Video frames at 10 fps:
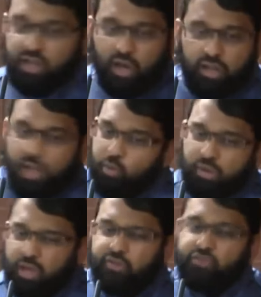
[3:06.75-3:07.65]
Allah will
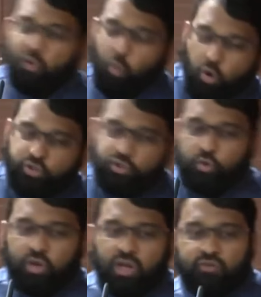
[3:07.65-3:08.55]
not reward
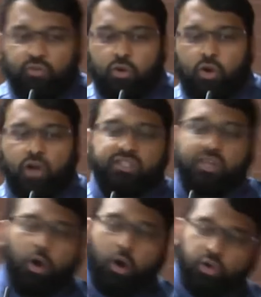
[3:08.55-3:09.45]
you if you're
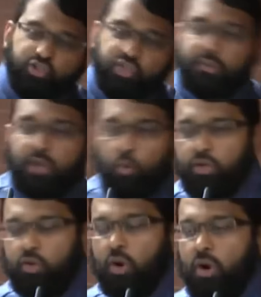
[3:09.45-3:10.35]
causing hardship
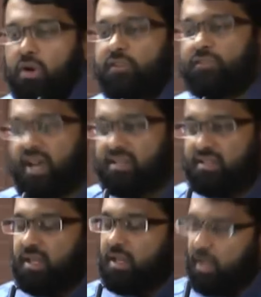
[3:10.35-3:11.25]
when you are
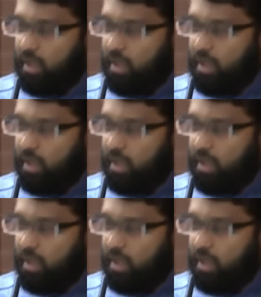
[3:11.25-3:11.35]
fasting